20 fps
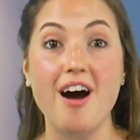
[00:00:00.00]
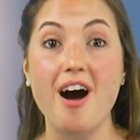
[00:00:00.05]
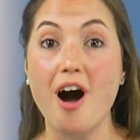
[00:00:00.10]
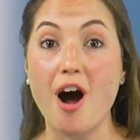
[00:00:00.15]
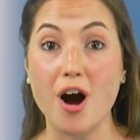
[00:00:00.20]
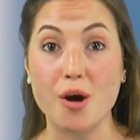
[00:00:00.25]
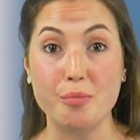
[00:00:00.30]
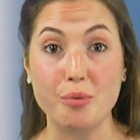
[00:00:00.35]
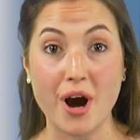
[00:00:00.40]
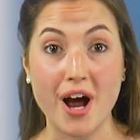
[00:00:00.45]

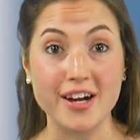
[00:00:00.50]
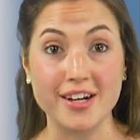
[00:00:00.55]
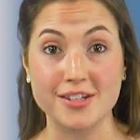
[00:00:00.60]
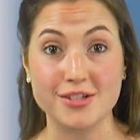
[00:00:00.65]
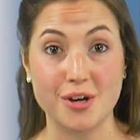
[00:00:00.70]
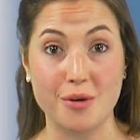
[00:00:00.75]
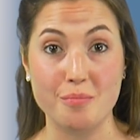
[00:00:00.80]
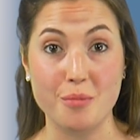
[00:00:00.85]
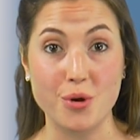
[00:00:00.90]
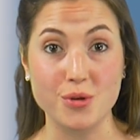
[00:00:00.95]
Our products
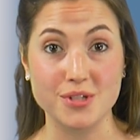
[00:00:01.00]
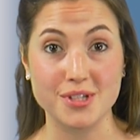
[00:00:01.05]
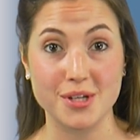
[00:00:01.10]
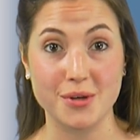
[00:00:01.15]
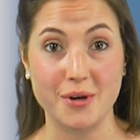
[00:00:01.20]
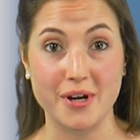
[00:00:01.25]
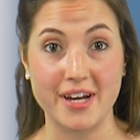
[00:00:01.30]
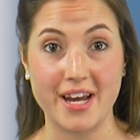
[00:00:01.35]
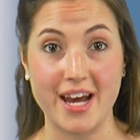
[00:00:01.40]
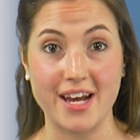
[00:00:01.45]
are mostly
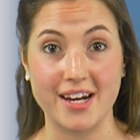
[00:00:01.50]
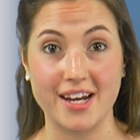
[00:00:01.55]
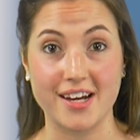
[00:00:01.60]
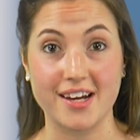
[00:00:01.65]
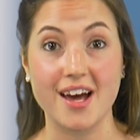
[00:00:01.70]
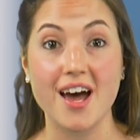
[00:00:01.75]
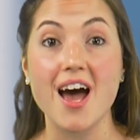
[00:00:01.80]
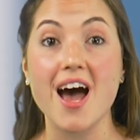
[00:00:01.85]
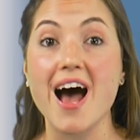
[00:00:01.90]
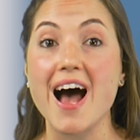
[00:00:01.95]
organic
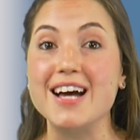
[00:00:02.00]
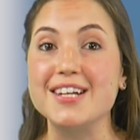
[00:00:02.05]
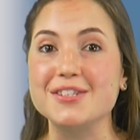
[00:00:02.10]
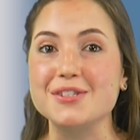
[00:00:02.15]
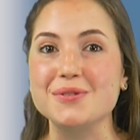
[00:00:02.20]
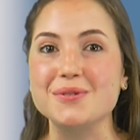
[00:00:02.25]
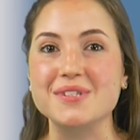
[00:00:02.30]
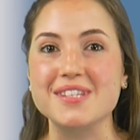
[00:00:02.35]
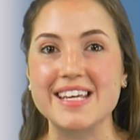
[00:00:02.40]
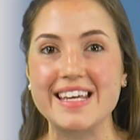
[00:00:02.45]
and
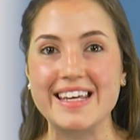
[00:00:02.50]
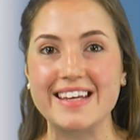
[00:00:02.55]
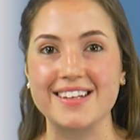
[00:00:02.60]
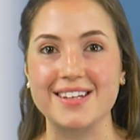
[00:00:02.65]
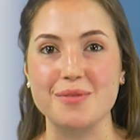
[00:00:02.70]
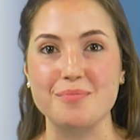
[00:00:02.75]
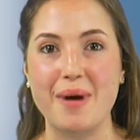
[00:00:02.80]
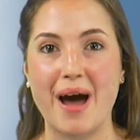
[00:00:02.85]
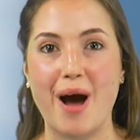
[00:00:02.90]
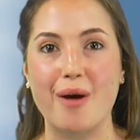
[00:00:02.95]
use the
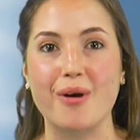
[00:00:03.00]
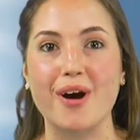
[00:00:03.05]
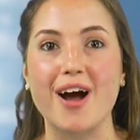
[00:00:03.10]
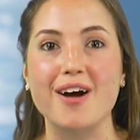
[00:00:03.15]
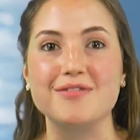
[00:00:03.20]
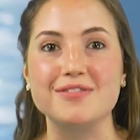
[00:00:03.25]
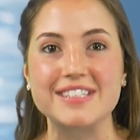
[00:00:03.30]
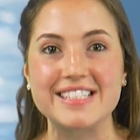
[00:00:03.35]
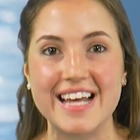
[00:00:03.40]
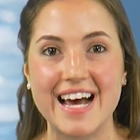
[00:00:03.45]
healing power
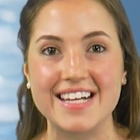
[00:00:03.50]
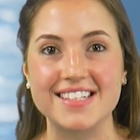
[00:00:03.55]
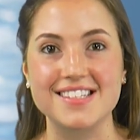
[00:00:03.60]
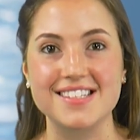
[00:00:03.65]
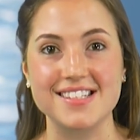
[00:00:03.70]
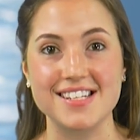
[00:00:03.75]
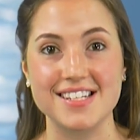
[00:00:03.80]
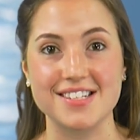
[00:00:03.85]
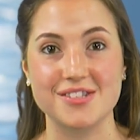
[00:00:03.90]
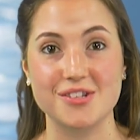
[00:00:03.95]
of dead
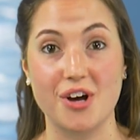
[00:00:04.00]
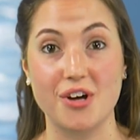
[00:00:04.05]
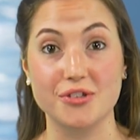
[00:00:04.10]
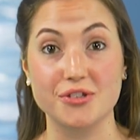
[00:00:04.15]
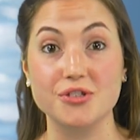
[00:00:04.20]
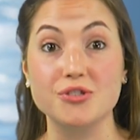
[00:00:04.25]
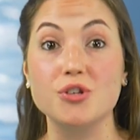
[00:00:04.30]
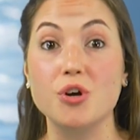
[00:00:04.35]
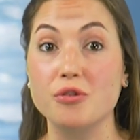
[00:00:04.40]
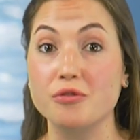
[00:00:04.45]
sea salt,
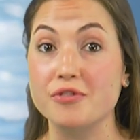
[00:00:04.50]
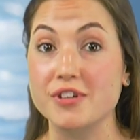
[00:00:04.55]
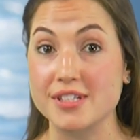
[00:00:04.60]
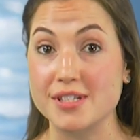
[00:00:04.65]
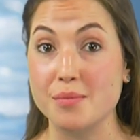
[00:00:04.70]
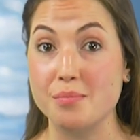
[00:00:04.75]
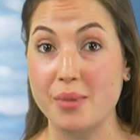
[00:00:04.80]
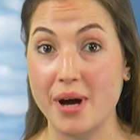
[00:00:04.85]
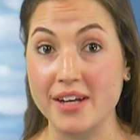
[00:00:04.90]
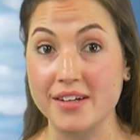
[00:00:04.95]
known for its
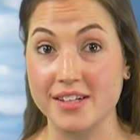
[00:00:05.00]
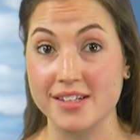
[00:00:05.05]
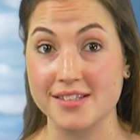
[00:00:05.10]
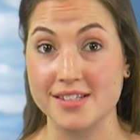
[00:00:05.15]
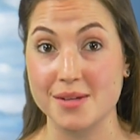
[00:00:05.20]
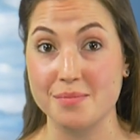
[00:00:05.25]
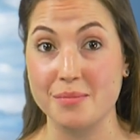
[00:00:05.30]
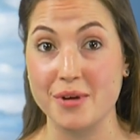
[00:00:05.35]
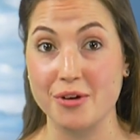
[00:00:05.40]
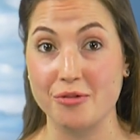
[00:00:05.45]
abundance
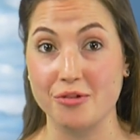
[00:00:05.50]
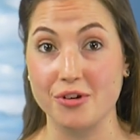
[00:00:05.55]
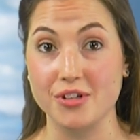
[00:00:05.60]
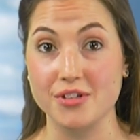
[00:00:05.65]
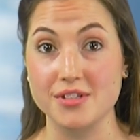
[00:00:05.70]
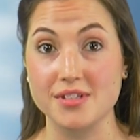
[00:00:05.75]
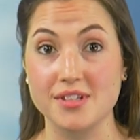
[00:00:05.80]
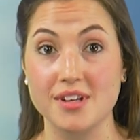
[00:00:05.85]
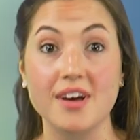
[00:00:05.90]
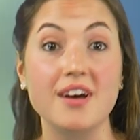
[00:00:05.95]
in
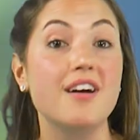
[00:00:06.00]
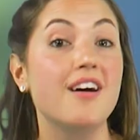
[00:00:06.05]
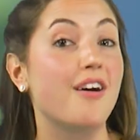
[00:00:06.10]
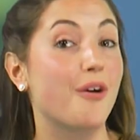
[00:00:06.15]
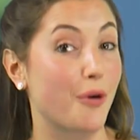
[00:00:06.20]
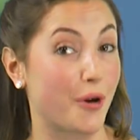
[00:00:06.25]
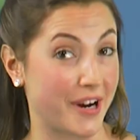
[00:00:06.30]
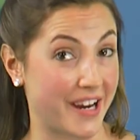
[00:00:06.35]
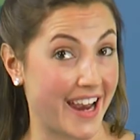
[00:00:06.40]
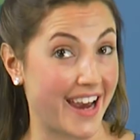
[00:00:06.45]
minerals,
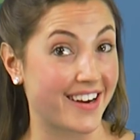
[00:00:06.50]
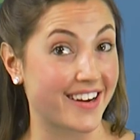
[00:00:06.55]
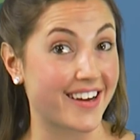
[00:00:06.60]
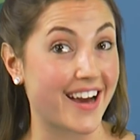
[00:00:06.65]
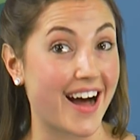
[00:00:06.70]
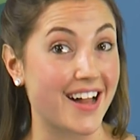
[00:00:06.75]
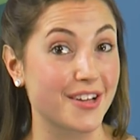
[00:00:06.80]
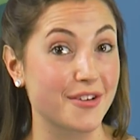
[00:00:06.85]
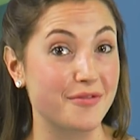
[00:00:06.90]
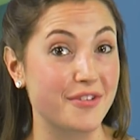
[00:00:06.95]
organic
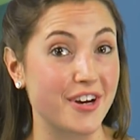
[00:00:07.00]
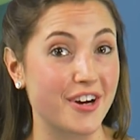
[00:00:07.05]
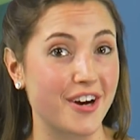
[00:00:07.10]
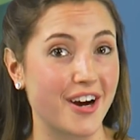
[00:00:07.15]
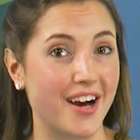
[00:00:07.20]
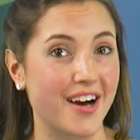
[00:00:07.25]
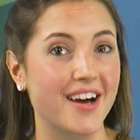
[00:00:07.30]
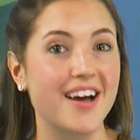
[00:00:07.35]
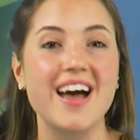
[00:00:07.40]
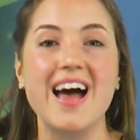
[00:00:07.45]
aloe
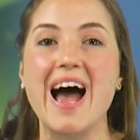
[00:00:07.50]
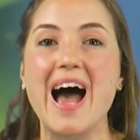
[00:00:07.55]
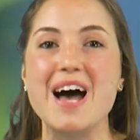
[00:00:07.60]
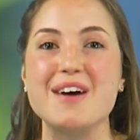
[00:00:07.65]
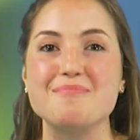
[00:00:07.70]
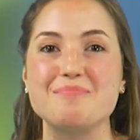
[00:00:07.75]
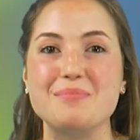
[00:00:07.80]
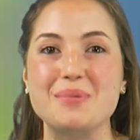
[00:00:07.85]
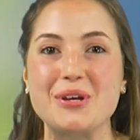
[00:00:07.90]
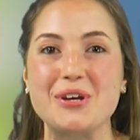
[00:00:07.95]
vera,
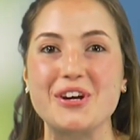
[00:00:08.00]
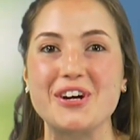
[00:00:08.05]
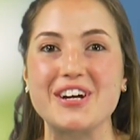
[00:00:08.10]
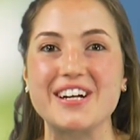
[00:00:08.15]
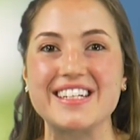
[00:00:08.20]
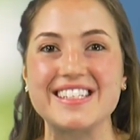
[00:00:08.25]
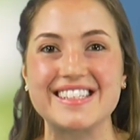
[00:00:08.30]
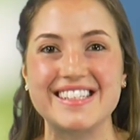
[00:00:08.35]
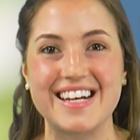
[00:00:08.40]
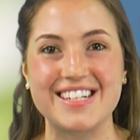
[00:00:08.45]
and pure
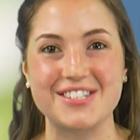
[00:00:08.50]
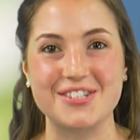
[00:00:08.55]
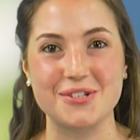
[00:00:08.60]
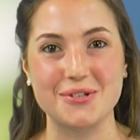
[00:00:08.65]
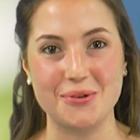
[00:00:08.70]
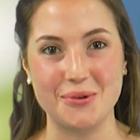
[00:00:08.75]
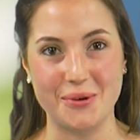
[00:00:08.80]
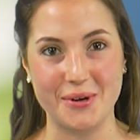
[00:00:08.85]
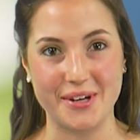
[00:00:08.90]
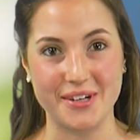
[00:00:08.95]
essential
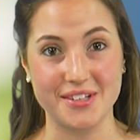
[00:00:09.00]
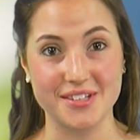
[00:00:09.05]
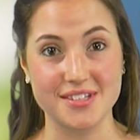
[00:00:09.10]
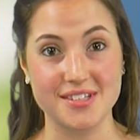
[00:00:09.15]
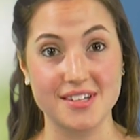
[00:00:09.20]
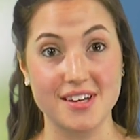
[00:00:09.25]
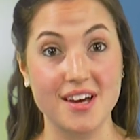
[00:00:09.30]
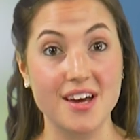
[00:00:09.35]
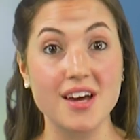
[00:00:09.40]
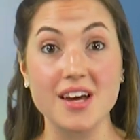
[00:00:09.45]
oils.
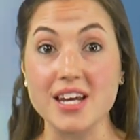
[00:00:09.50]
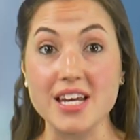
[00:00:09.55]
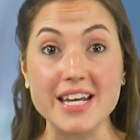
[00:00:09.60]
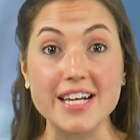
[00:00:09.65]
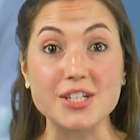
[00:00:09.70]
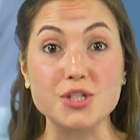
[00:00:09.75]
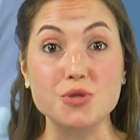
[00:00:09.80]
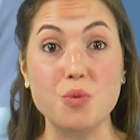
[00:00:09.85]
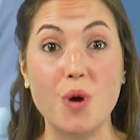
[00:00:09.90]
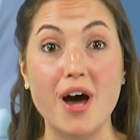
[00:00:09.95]

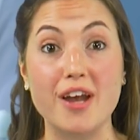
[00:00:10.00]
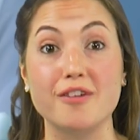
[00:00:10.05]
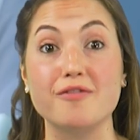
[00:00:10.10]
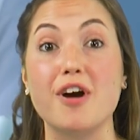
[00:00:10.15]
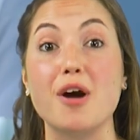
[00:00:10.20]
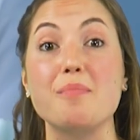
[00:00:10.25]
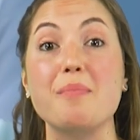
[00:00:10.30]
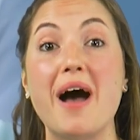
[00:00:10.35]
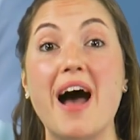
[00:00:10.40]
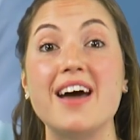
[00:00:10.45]
Each one of
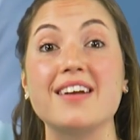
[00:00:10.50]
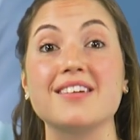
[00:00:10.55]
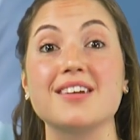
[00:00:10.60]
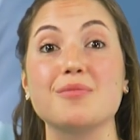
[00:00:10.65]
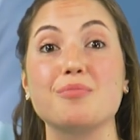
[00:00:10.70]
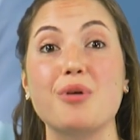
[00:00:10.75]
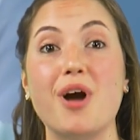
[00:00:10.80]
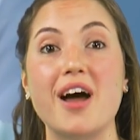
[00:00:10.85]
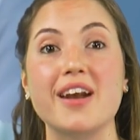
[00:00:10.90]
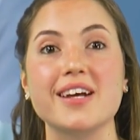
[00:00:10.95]
our
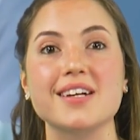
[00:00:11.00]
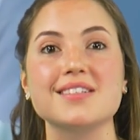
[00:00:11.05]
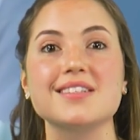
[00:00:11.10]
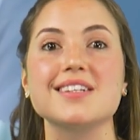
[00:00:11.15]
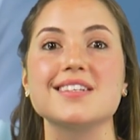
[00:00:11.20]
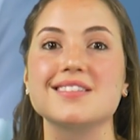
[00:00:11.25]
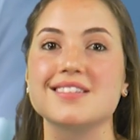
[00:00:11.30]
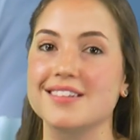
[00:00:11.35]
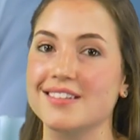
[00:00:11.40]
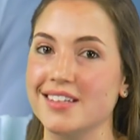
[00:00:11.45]
patented products
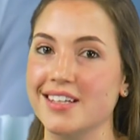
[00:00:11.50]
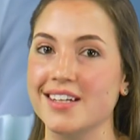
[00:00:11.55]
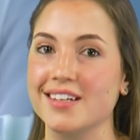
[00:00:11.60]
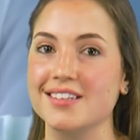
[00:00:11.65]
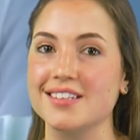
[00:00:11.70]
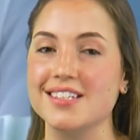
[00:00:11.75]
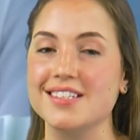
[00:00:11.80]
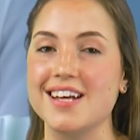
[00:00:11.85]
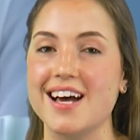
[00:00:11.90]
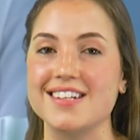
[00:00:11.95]
is
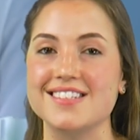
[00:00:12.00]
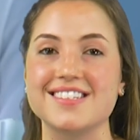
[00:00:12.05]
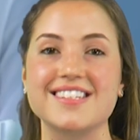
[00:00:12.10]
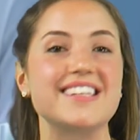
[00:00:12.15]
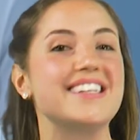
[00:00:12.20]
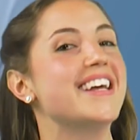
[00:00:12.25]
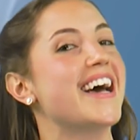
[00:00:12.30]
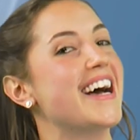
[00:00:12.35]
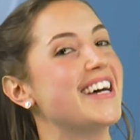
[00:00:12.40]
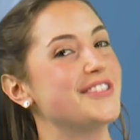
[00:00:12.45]
clinically
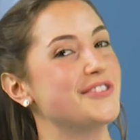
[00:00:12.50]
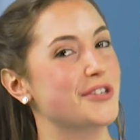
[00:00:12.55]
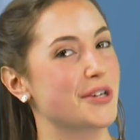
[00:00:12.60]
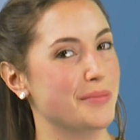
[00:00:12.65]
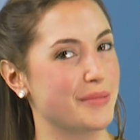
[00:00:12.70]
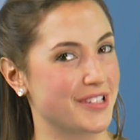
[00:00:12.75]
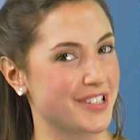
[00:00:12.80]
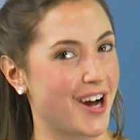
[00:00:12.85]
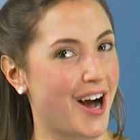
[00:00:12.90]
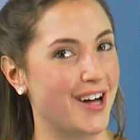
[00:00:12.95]
tested and
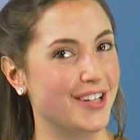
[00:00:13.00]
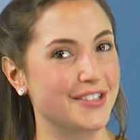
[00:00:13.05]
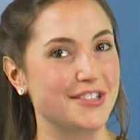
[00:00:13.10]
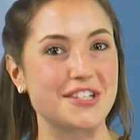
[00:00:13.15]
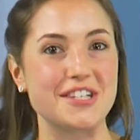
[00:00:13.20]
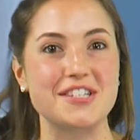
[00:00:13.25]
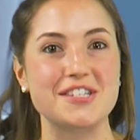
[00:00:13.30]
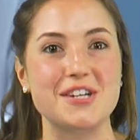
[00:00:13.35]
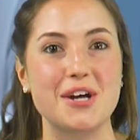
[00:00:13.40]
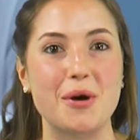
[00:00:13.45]

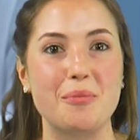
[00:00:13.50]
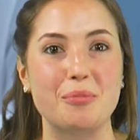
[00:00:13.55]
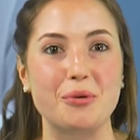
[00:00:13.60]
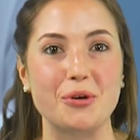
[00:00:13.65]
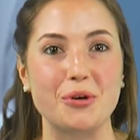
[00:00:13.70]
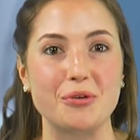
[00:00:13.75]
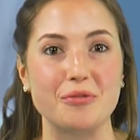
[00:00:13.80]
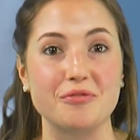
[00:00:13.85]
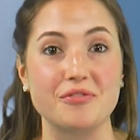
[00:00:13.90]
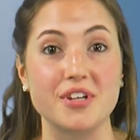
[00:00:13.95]
dermatologist
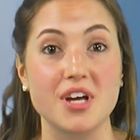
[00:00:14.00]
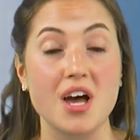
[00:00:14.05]
approved.